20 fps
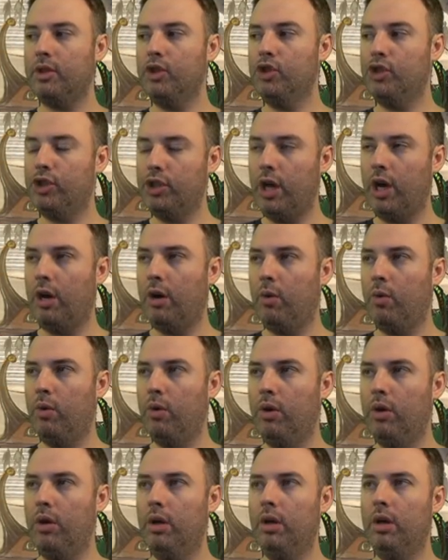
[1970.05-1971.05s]
So
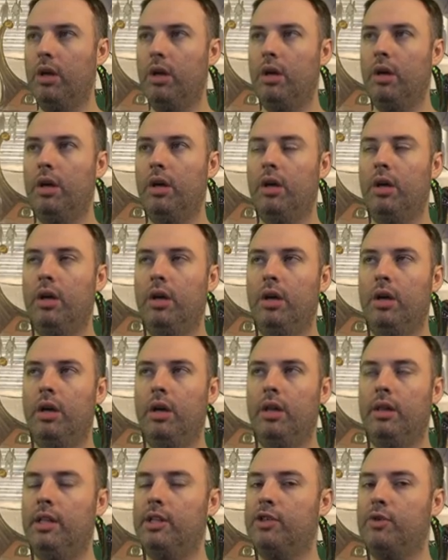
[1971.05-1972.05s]

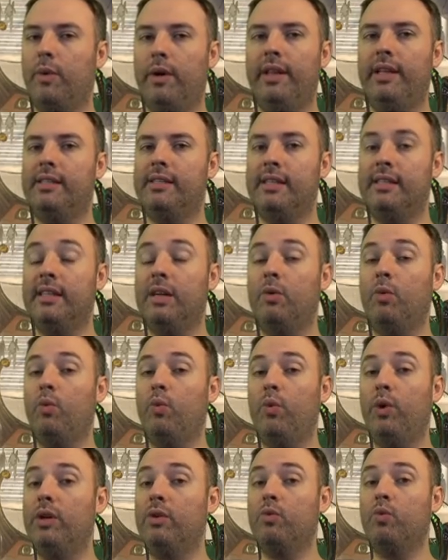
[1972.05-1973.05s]
this is one of these things that
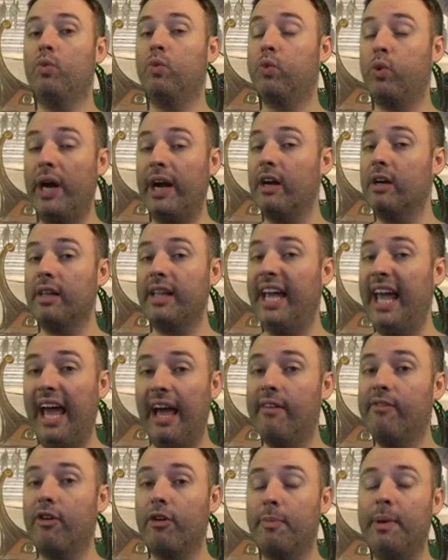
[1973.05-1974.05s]
would rarely
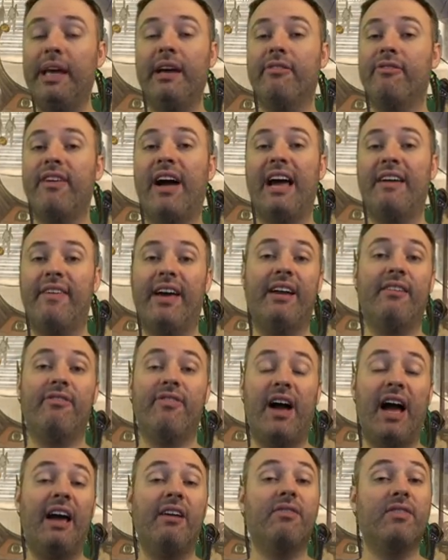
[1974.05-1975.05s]
ever be a five out of
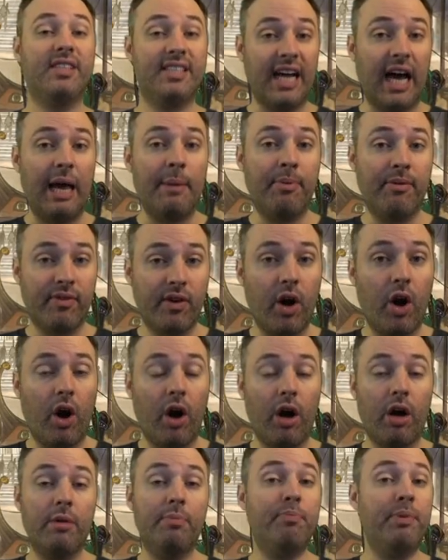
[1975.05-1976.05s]
five type of
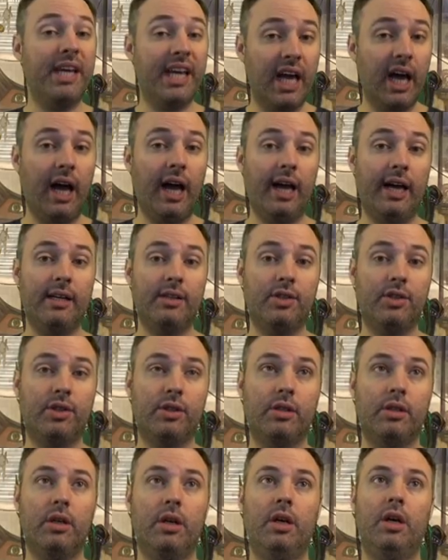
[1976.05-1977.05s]
card
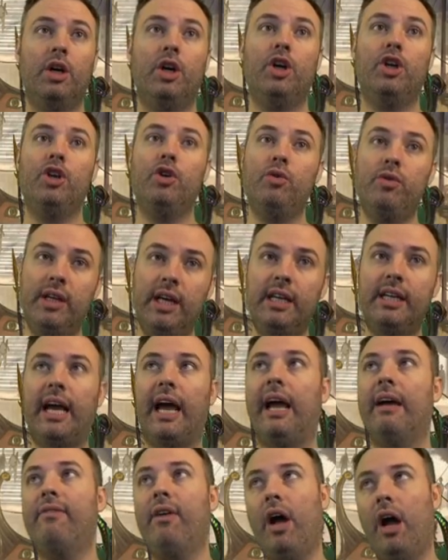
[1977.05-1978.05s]
because you need to
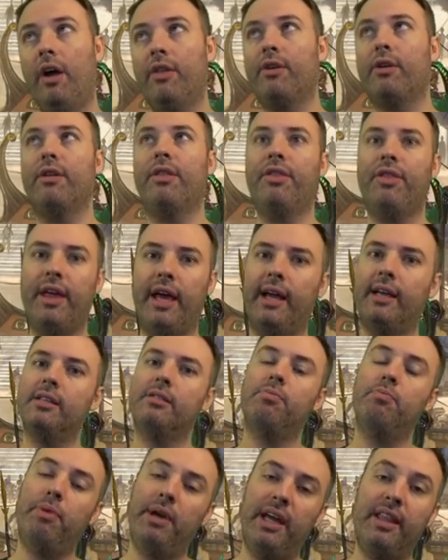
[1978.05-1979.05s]
have other
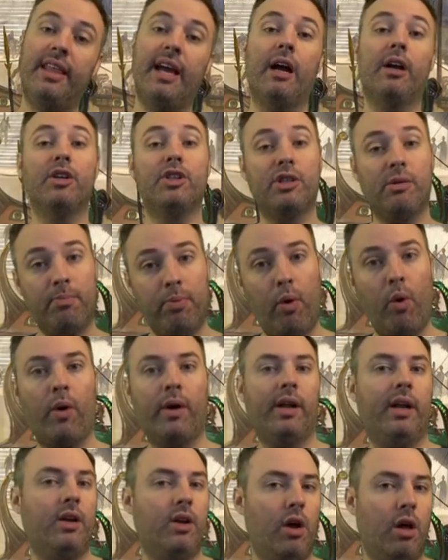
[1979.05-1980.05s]
things be there to
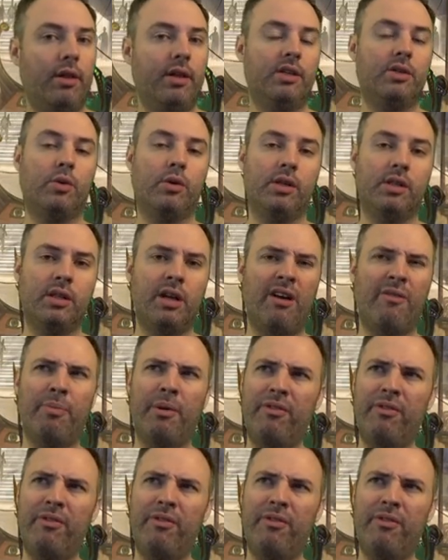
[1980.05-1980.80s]
support it and all this sort of stuff.